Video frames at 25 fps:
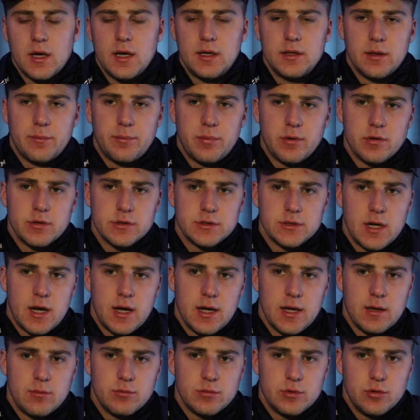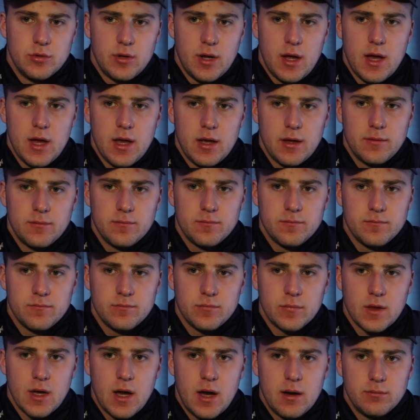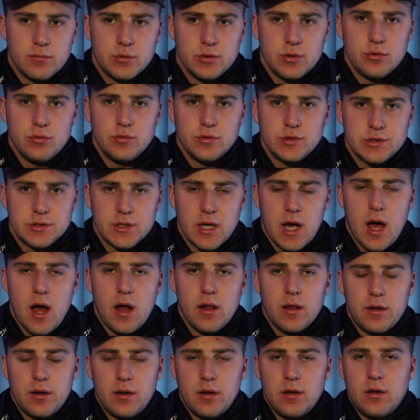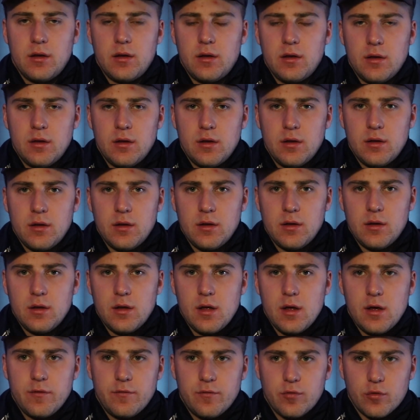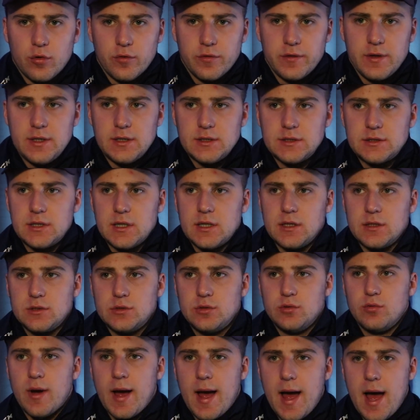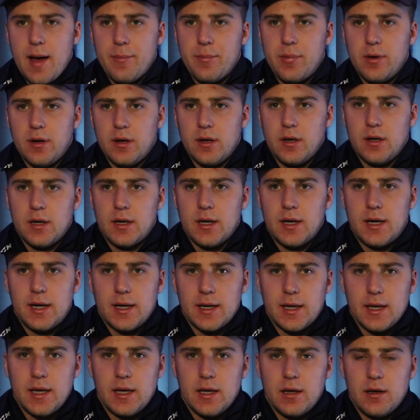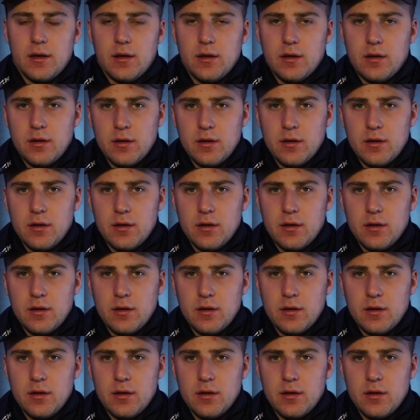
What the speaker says: And the person I am today, I'm too solid for these things to happen again.